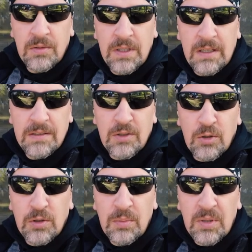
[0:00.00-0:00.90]
Today
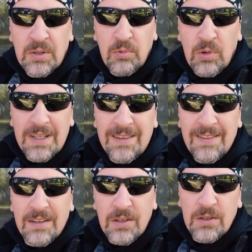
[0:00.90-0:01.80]
is October
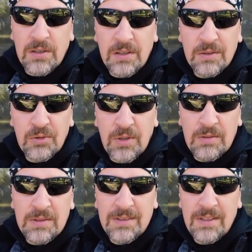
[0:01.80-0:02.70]
23rd,
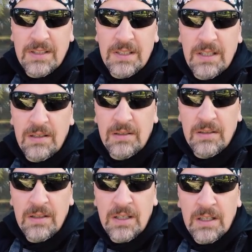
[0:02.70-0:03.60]

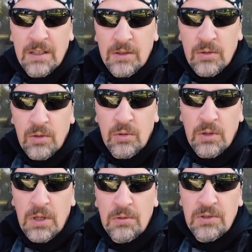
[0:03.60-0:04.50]
2016.
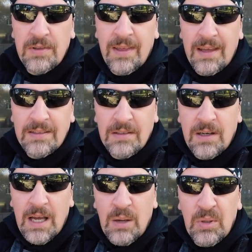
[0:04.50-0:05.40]
Two huge things
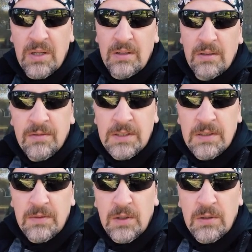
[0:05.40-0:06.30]
are happening.
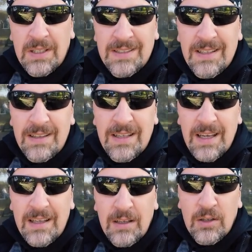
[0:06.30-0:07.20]
First of all, it's the
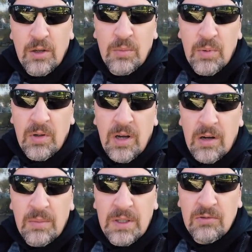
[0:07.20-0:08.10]
day GoPro
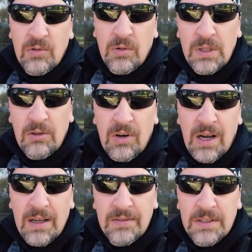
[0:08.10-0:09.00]
Karma drone
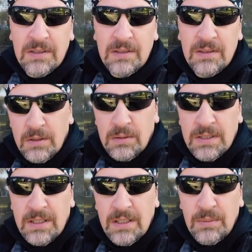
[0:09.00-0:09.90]
arrives.
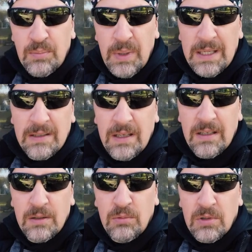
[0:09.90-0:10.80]
So it's a big
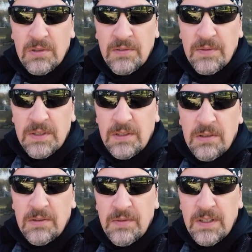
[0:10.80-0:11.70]
day in the world of
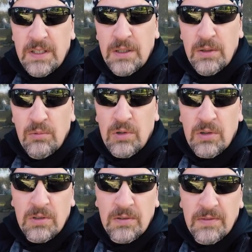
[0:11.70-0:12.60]
photography,
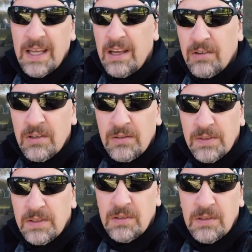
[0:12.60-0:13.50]
world of
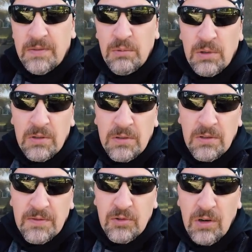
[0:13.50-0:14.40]
aerial photography,
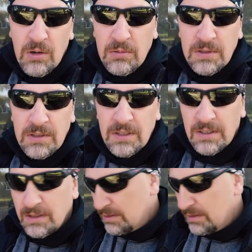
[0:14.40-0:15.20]
world of drones.